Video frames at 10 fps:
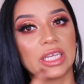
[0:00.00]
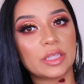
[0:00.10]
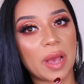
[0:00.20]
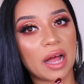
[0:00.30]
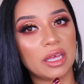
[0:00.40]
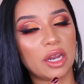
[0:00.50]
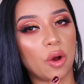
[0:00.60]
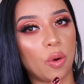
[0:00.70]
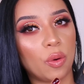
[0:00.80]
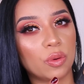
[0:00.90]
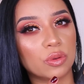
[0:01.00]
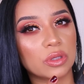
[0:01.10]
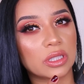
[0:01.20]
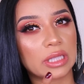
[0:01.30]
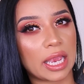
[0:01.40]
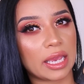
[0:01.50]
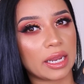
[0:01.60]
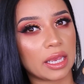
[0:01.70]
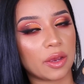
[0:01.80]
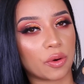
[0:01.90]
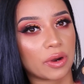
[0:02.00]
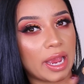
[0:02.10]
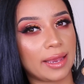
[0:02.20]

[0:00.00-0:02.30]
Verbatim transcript: This palette holds eighty or